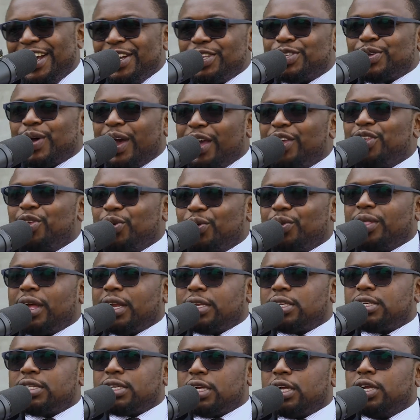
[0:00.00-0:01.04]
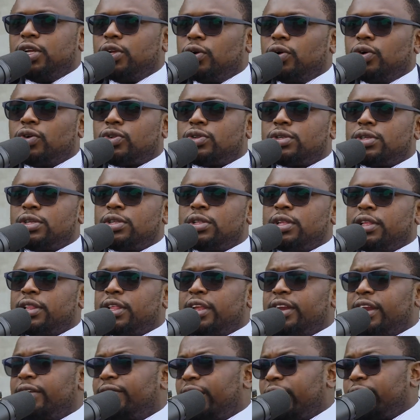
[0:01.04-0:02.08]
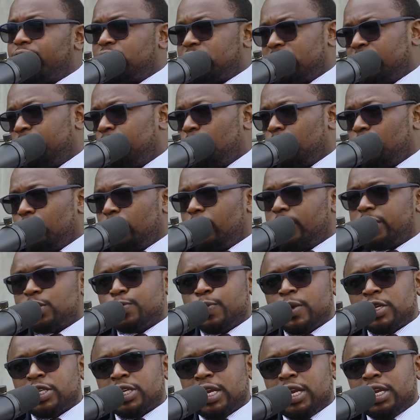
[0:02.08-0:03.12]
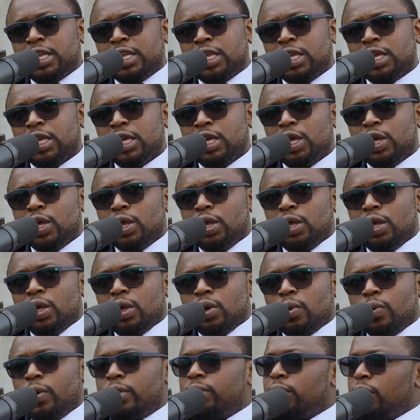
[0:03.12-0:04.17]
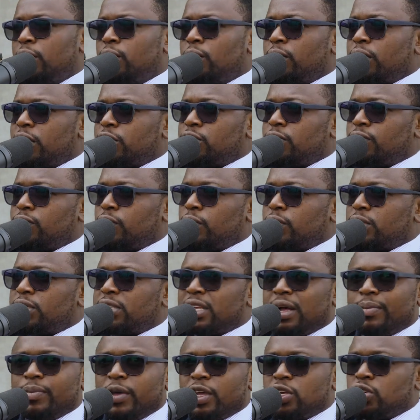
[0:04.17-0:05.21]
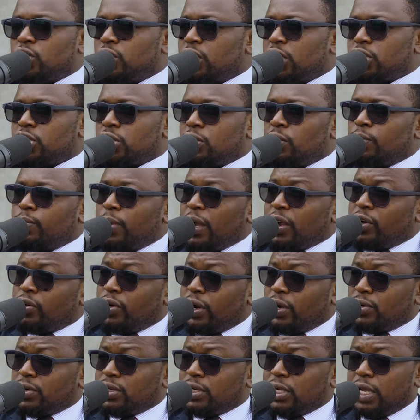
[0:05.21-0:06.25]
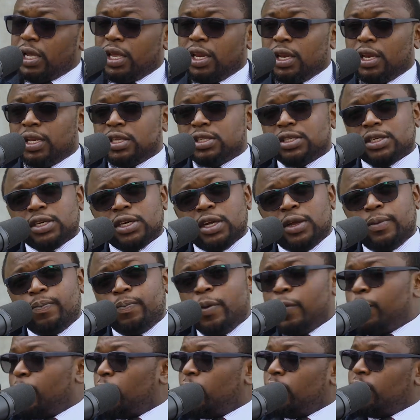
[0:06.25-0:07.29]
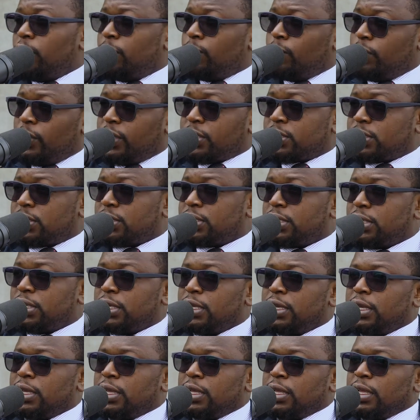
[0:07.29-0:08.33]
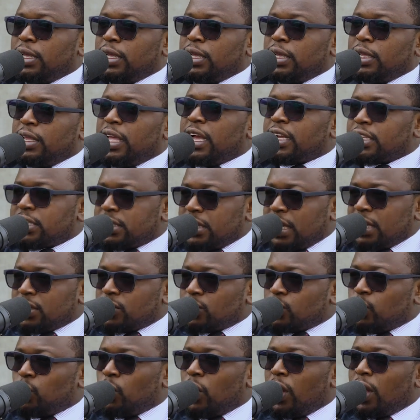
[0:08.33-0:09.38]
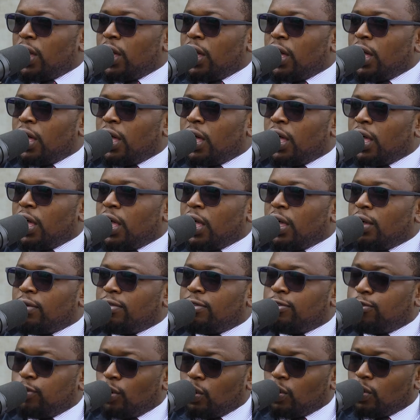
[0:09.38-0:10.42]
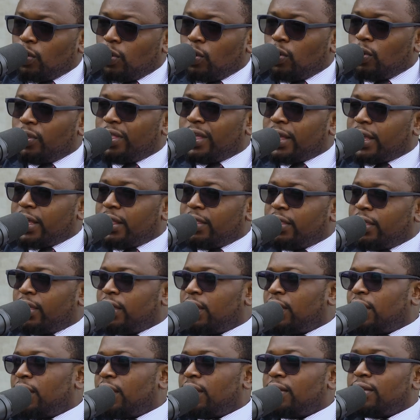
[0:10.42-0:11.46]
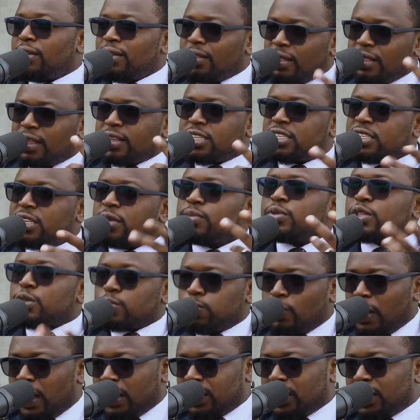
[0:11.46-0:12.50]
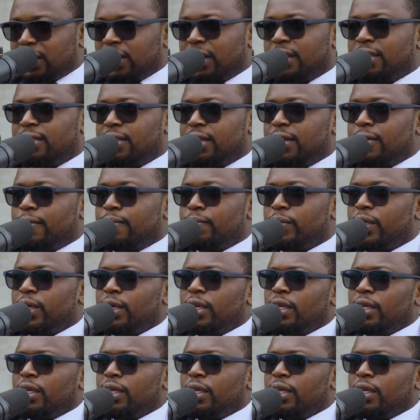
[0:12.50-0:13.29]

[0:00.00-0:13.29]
So I knew that they never receive you well, especially when they know that you've got some educational background, and people don't embrace youngsters who are vocal. They seem smarter than them.